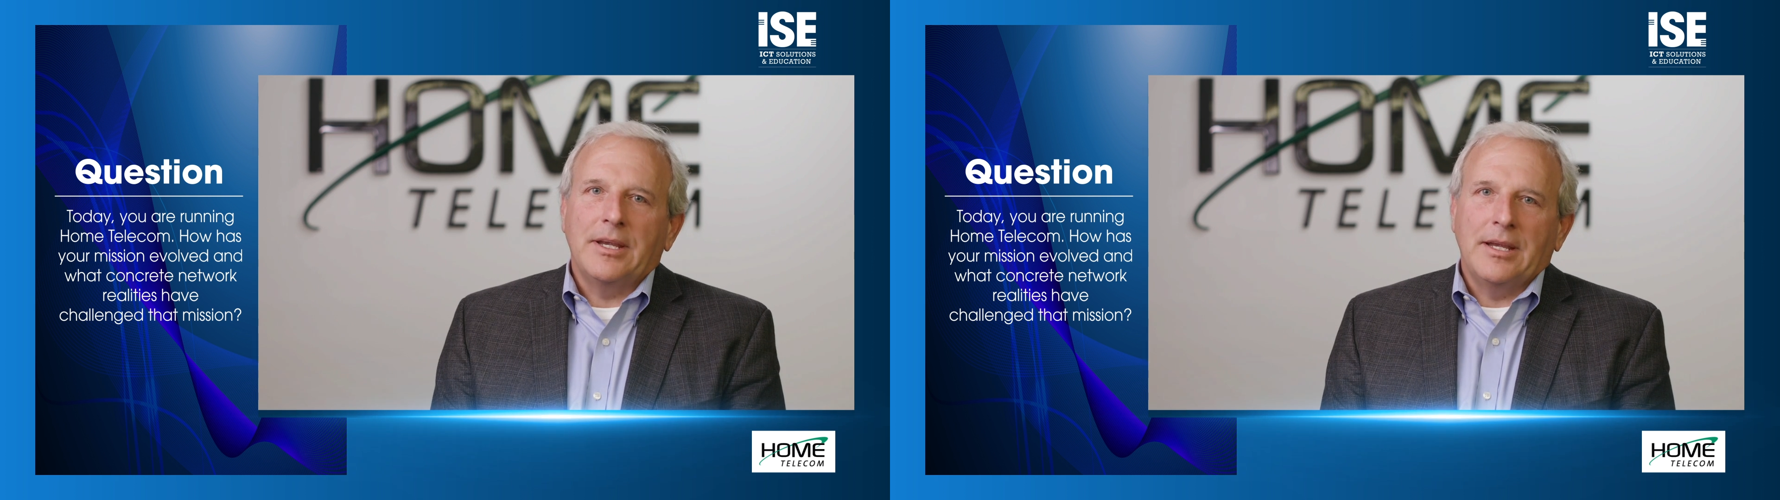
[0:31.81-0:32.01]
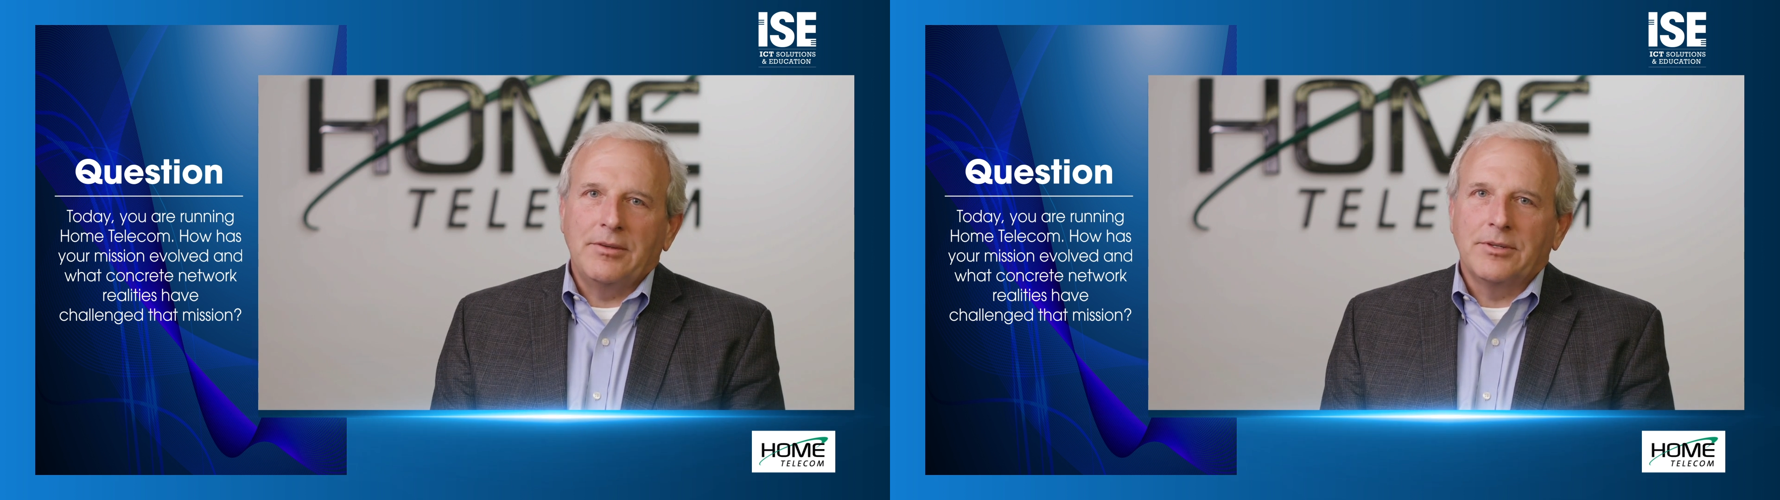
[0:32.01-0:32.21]

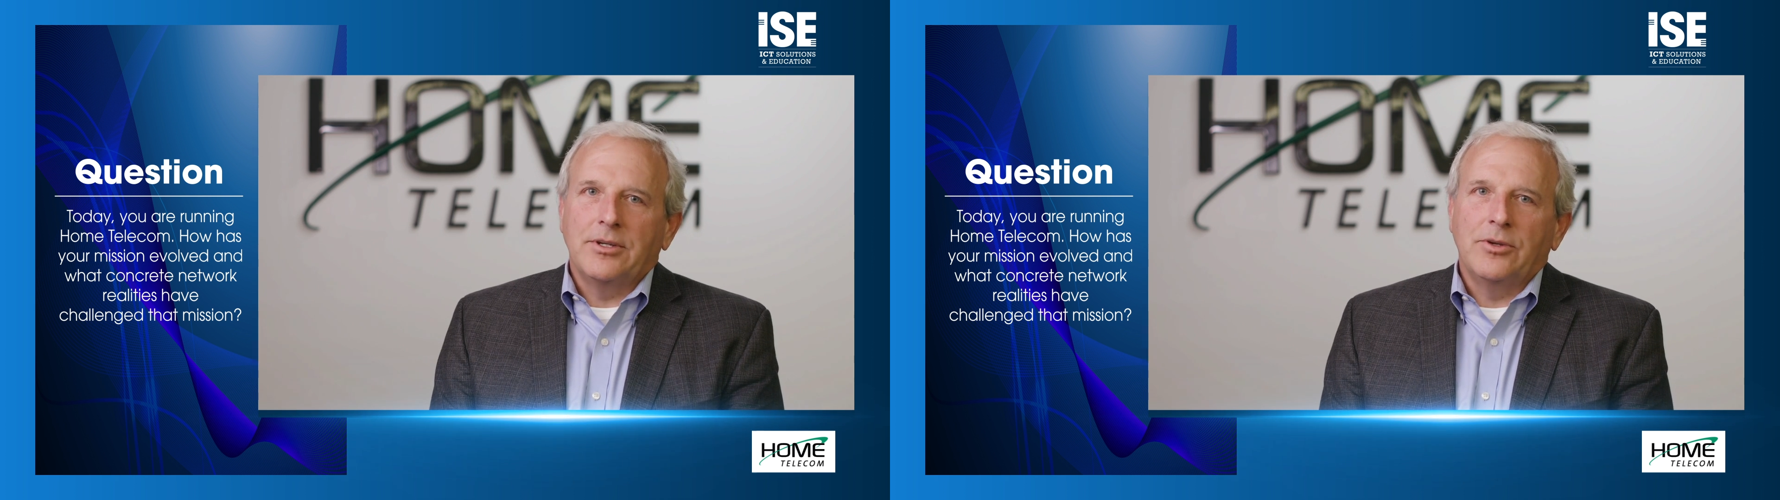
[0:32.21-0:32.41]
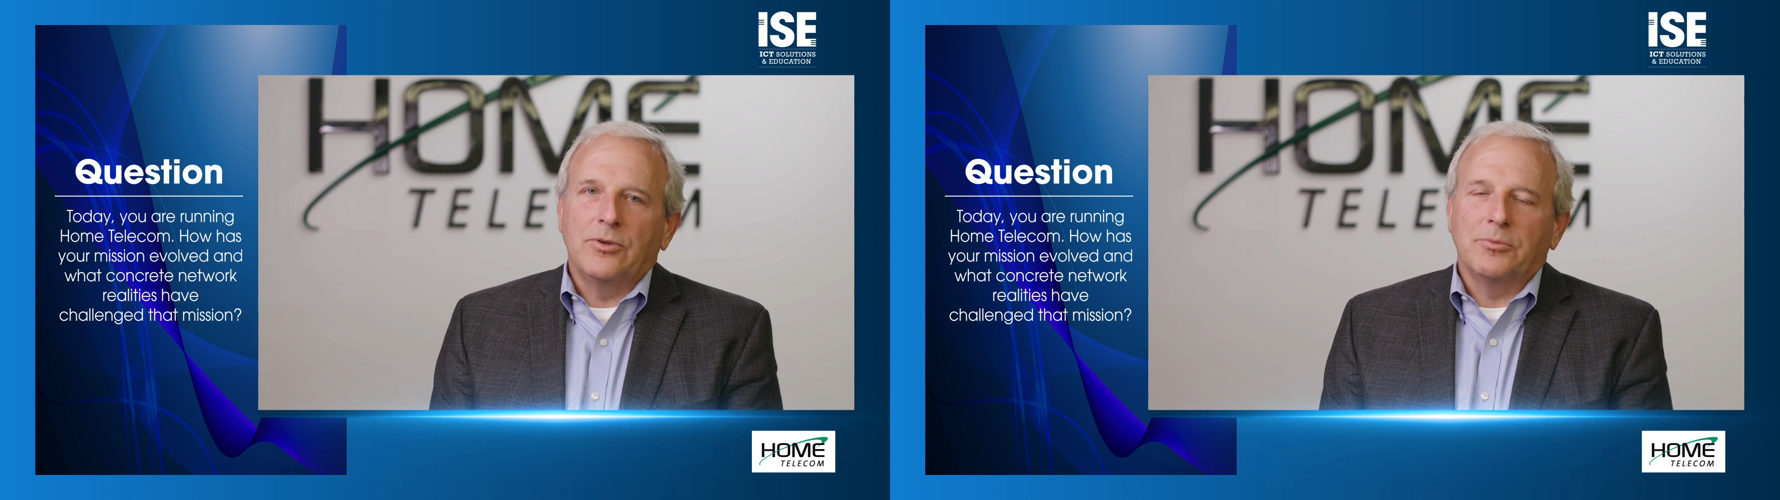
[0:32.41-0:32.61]
easy to
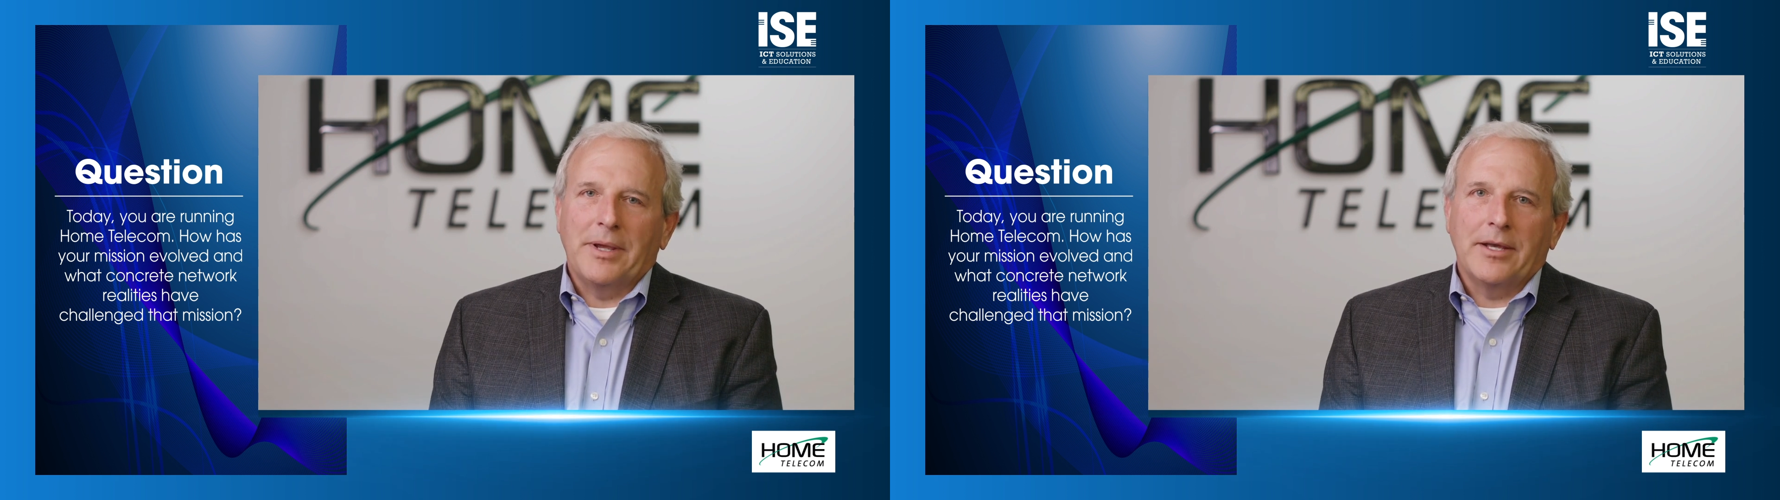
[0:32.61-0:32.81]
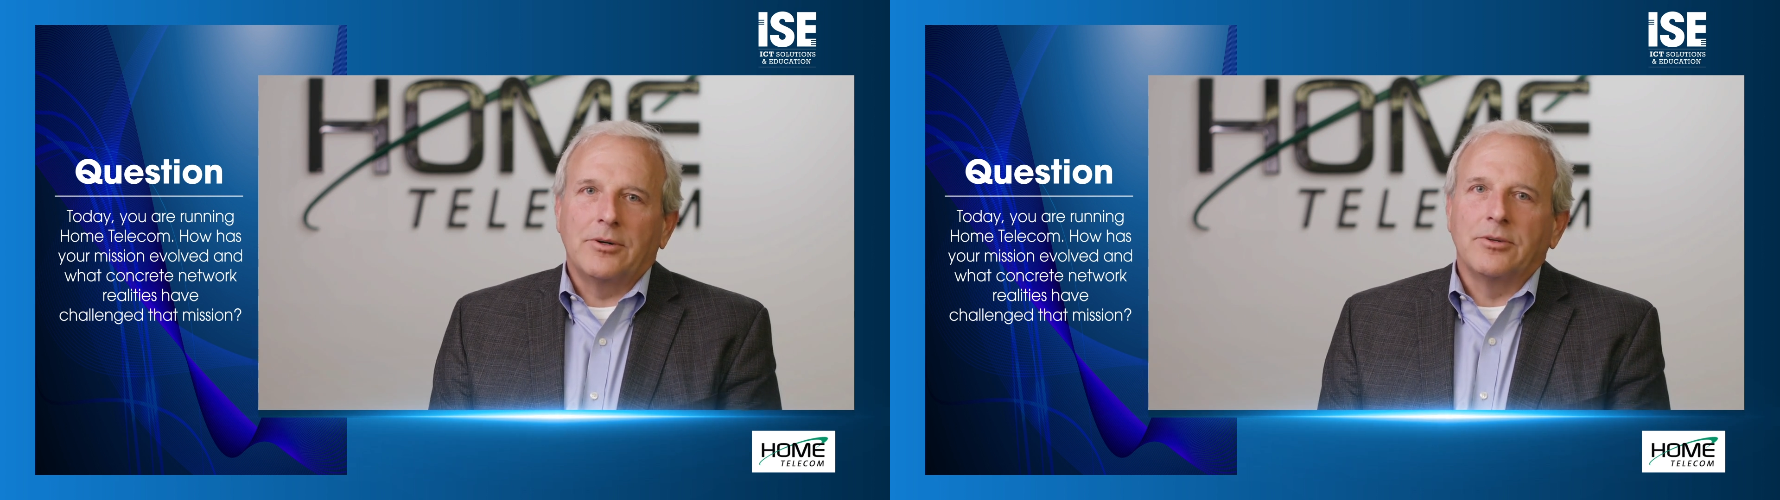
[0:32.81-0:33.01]
use
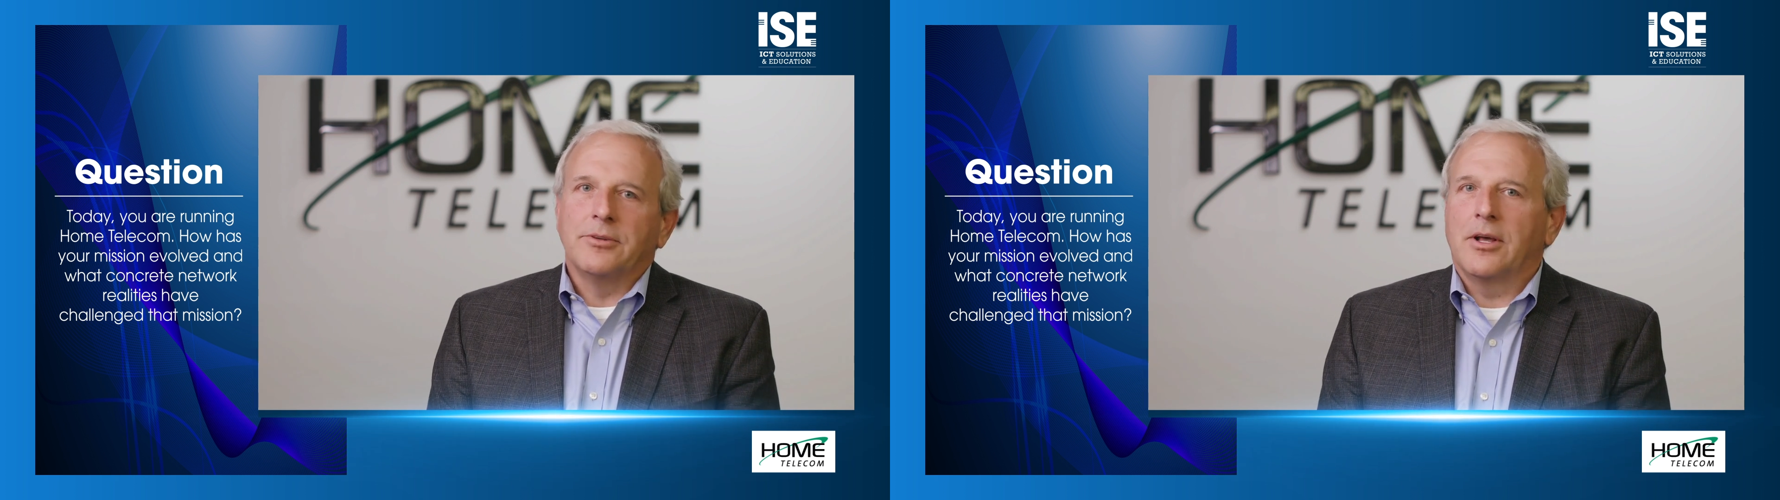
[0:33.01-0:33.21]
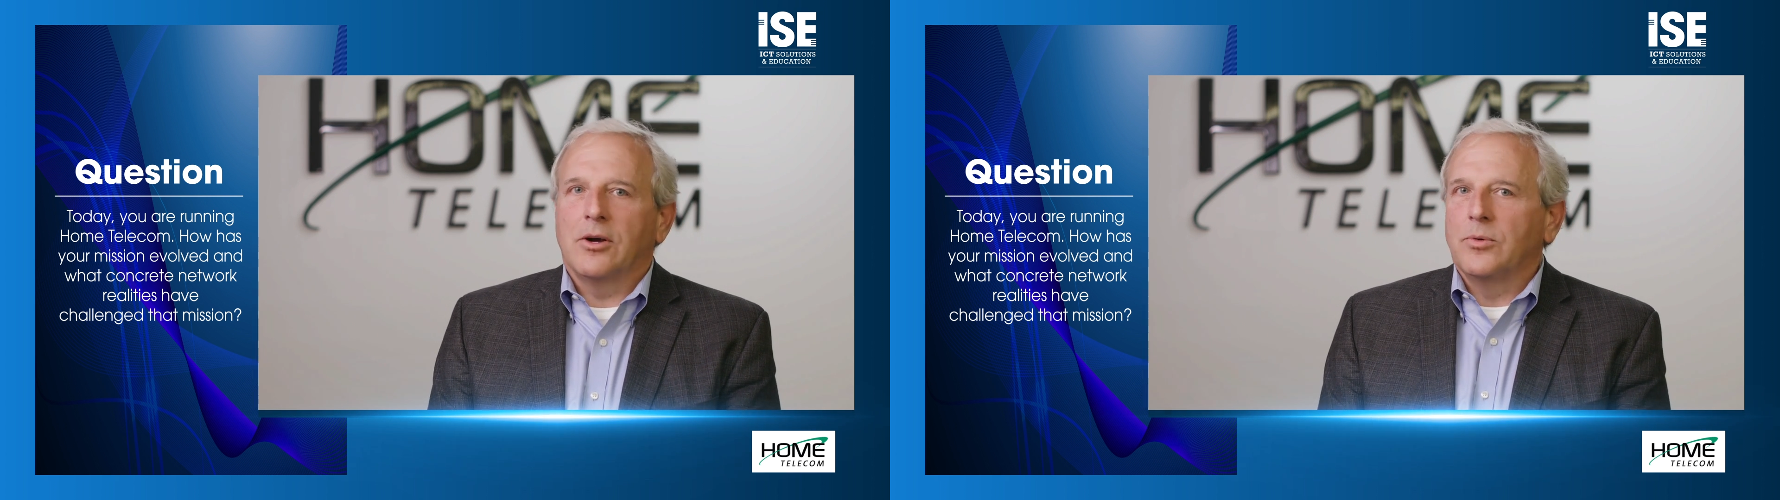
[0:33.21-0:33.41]
manner is
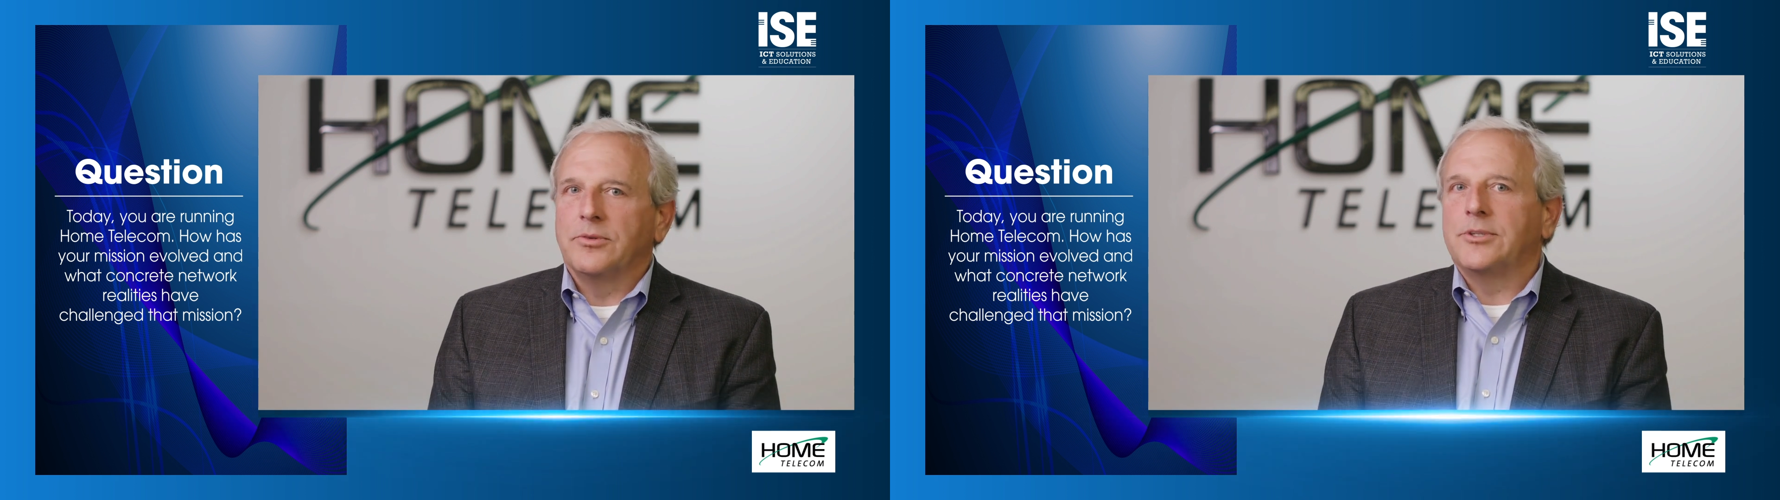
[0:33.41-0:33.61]
not always